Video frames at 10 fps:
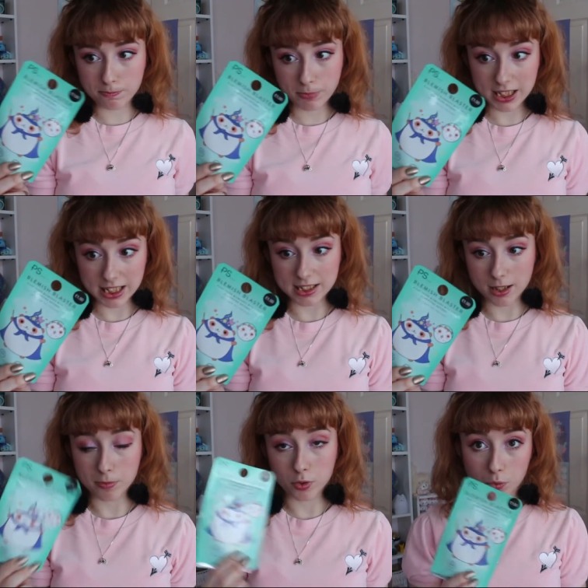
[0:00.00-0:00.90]
picked these
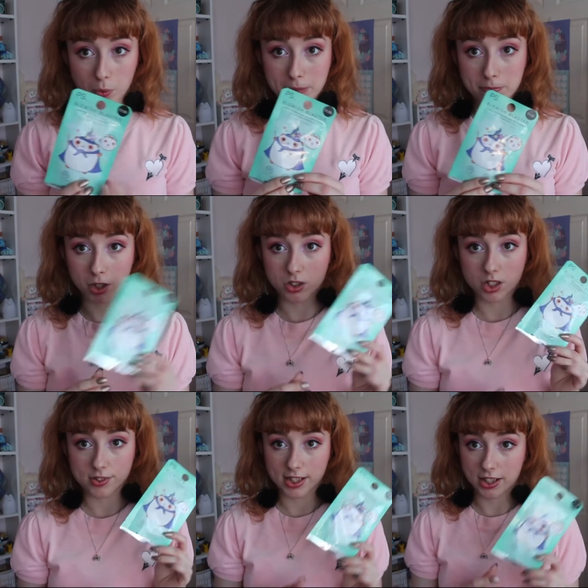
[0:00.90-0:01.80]
up on a whim
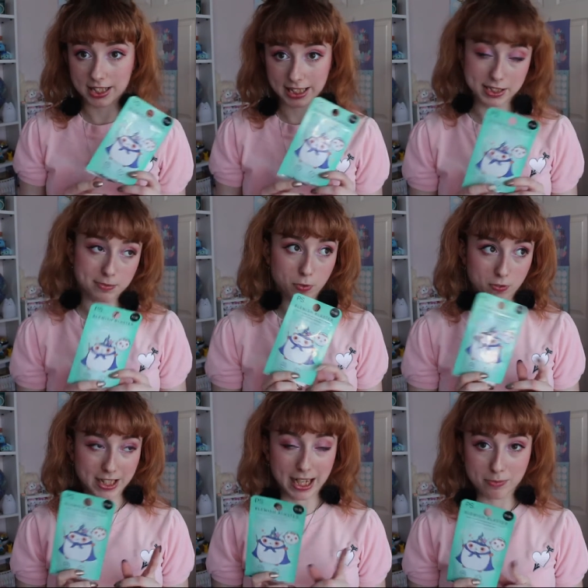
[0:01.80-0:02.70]
because I was like I need some more
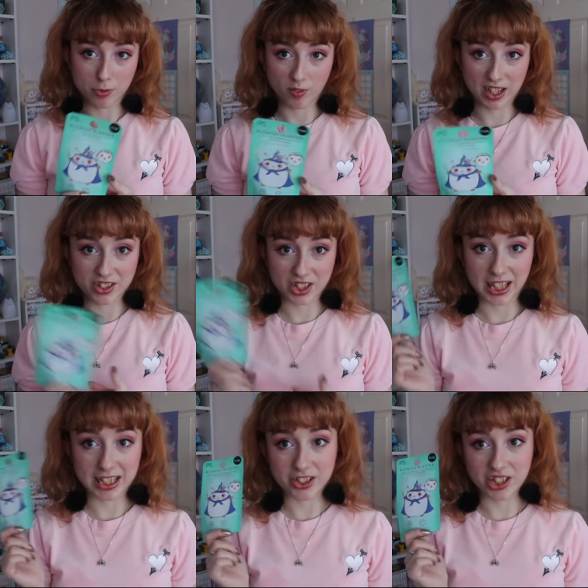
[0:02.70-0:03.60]
of the K-pop range and
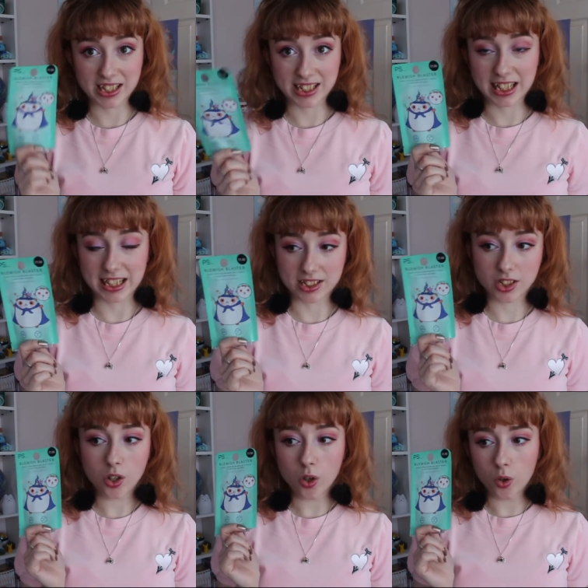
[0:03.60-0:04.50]
they literally had these
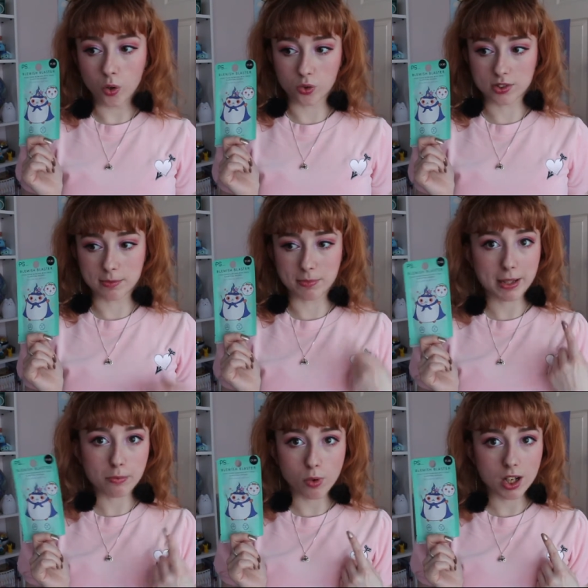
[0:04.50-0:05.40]
awesome
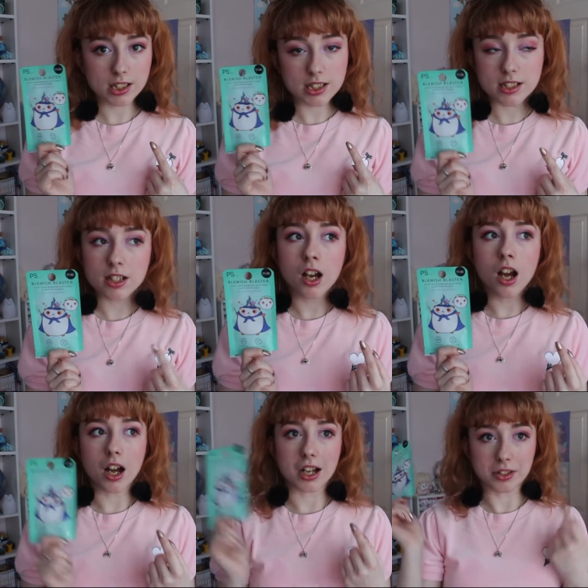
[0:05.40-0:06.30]
lip ones
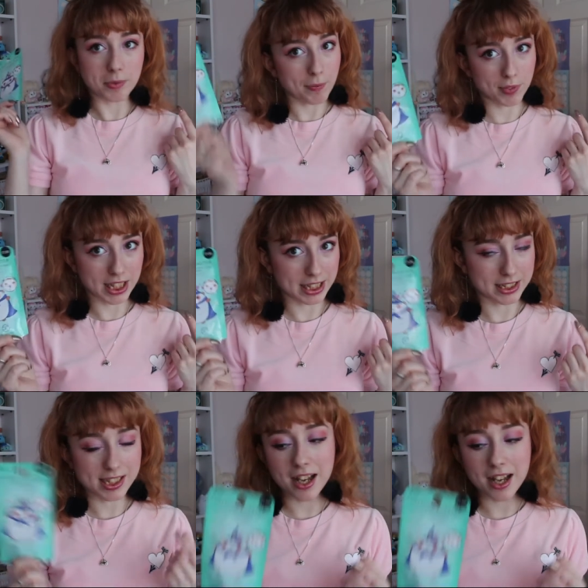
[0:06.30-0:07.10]
and I went for these